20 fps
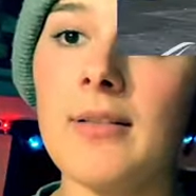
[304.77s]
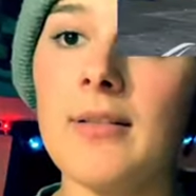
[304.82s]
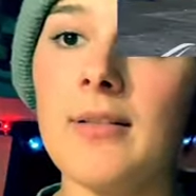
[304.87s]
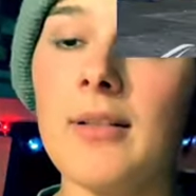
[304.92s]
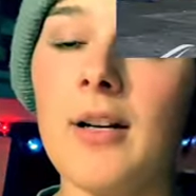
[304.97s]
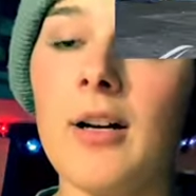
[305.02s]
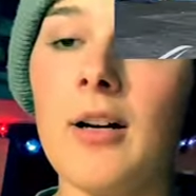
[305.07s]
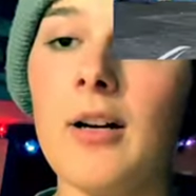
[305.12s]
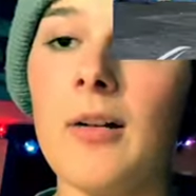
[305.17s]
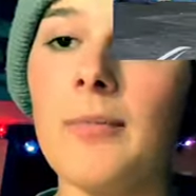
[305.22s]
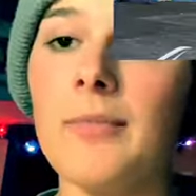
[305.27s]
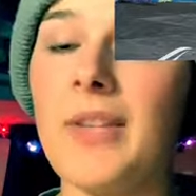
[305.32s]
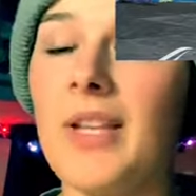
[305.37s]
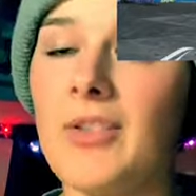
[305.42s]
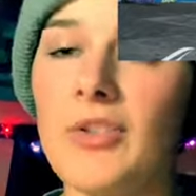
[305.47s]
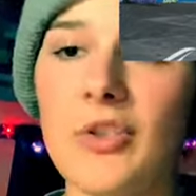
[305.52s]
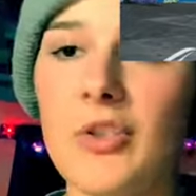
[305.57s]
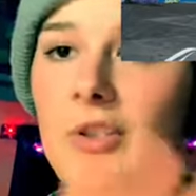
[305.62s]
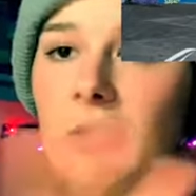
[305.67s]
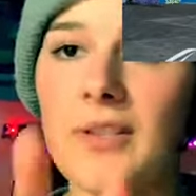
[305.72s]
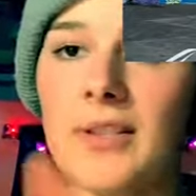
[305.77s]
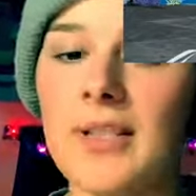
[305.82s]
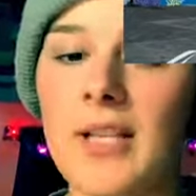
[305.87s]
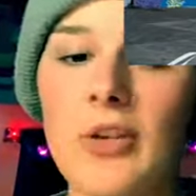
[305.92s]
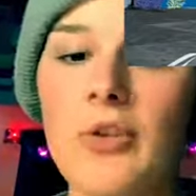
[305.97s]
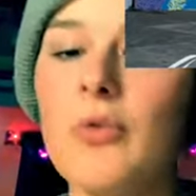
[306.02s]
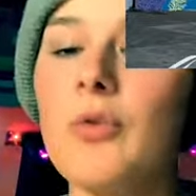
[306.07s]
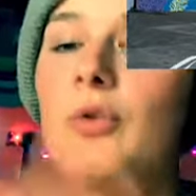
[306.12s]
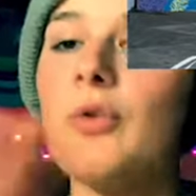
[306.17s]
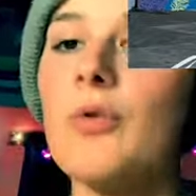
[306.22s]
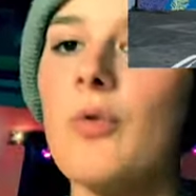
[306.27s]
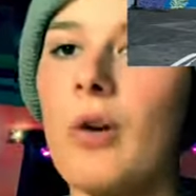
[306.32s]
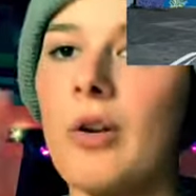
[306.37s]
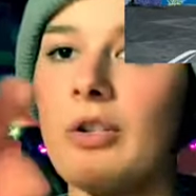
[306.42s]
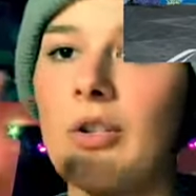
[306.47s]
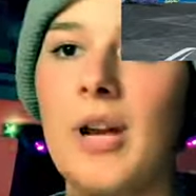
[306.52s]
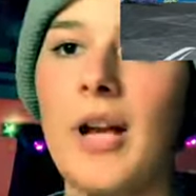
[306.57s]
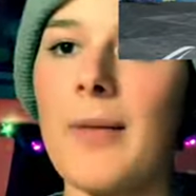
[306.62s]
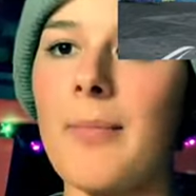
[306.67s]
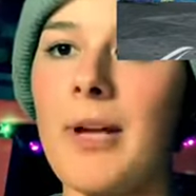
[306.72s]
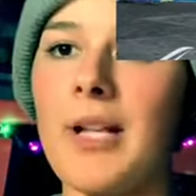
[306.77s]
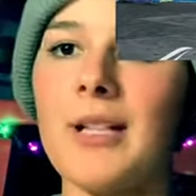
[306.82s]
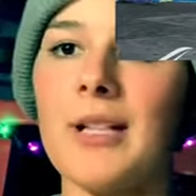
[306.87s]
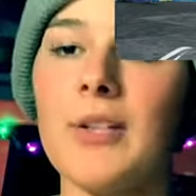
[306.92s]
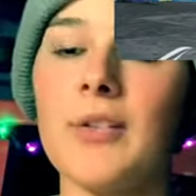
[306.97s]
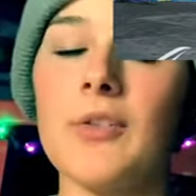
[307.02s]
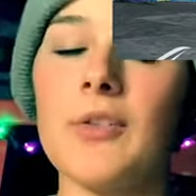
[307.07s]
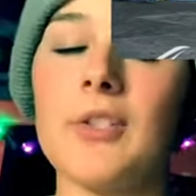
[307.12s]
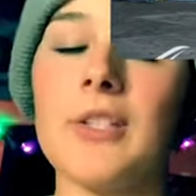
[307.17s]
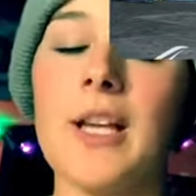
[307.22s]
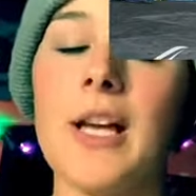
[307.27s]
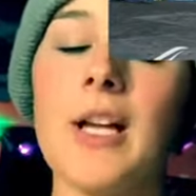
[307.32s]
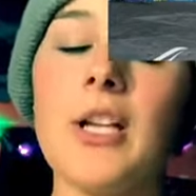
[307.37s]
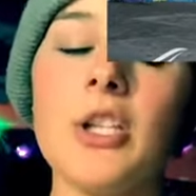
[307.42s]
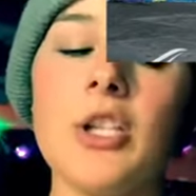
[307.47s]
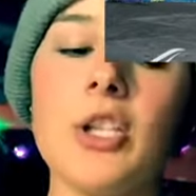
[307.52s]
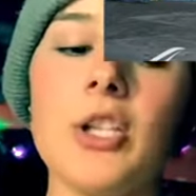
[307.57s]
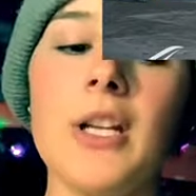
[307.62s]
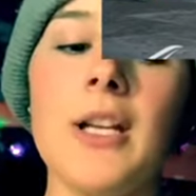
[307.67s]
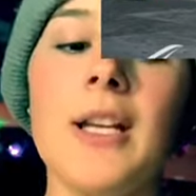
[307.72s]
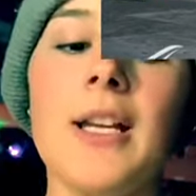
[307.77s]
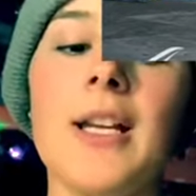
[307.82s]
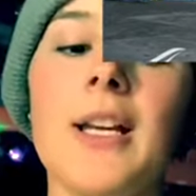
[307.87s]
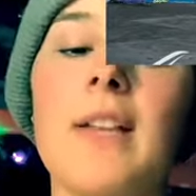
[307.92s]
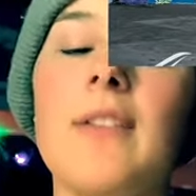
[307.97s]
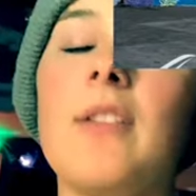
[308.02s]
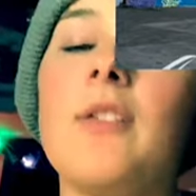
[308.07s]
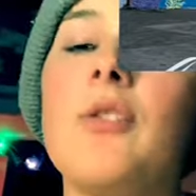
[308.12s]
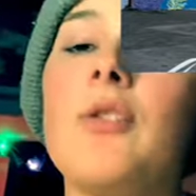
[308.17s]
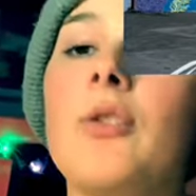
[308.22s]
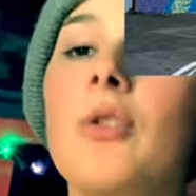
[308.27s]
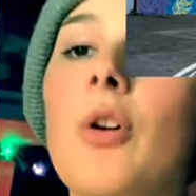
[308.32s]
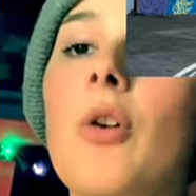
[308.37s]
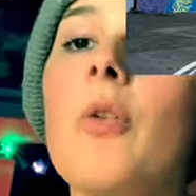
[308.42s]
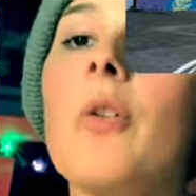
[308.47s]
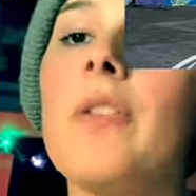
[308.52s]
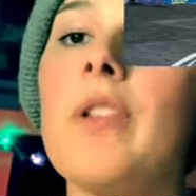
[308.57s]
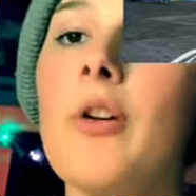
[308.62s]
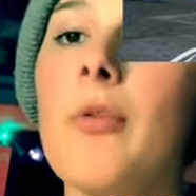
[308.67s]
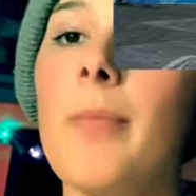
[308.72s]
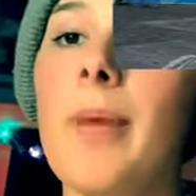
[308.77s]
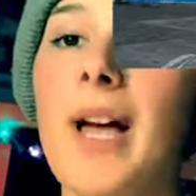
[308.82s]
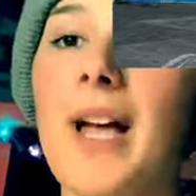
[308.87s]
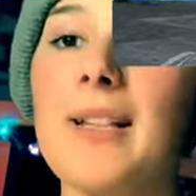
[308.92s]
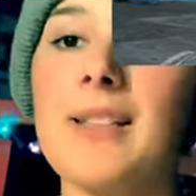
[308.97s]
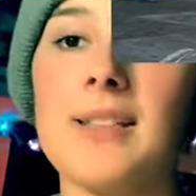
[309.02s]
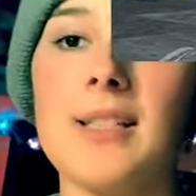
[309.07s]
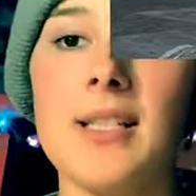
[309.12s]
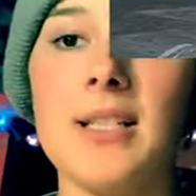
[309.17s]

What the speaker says: that's just that you drew on your iPad, like your sketch, and then you lower the opacity